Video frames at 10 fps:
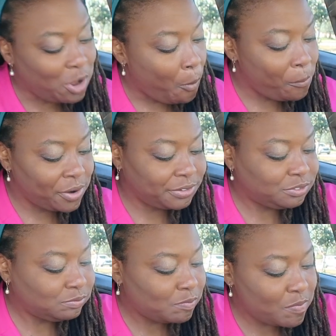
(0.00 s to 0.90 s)
Oh
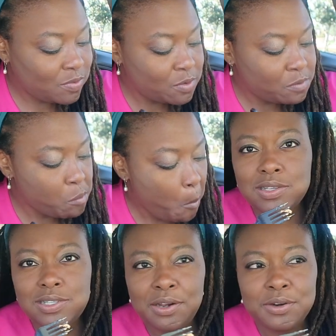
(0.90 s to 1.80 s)
man,
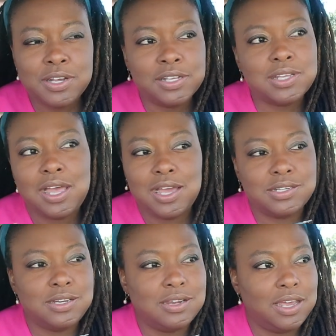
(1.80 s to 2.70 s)
The tater tots, I
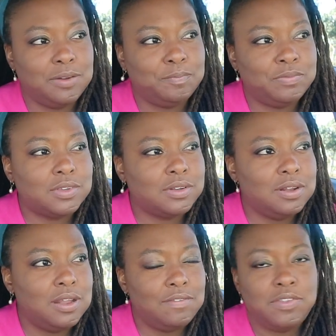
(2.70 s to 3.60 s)
actually like
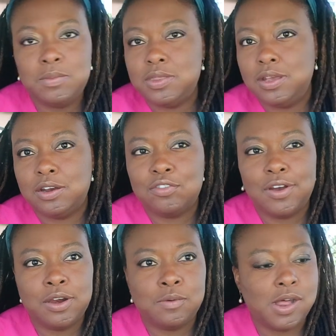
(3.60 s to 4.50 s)
left them in the air
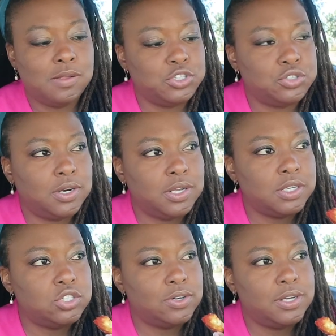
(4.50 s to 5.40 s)
fryer while I was trying to
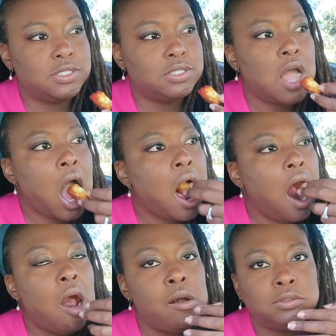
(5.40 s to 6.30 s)
get dressed.
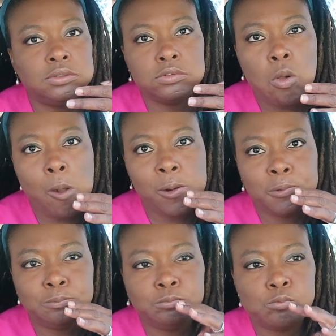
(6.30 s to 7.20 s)

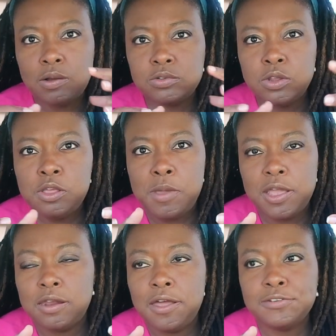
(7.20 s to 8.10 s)
Um, I was only
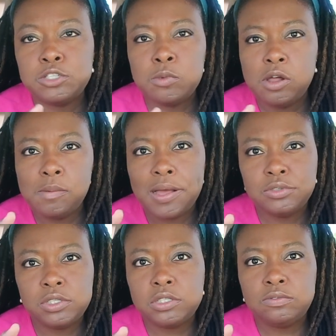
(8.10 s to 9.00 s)
making like a small
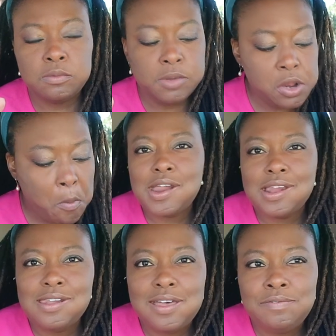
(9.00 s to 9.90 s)
amount just for me, and
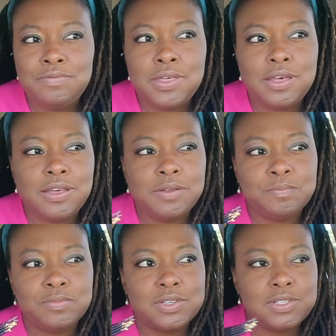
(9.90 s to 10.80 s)
I left the
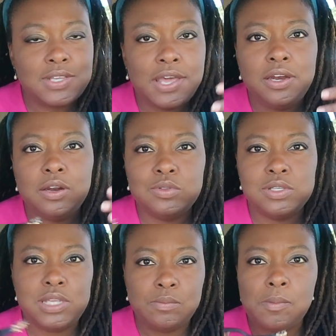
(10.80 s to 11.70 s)
setting on
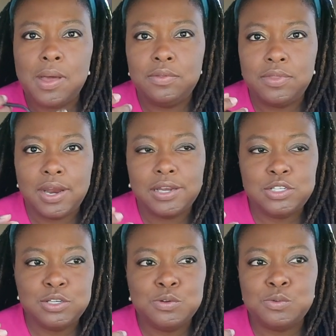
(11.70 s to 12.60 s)
the same amount that I
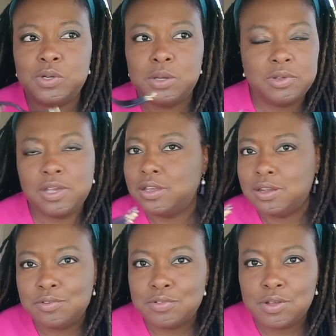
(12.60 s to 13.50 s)
do when I'm cooking
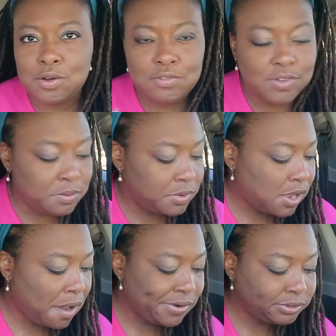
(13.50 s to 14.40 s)
like for the whole
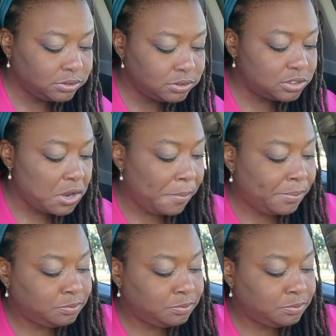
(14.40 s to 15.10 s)
family. So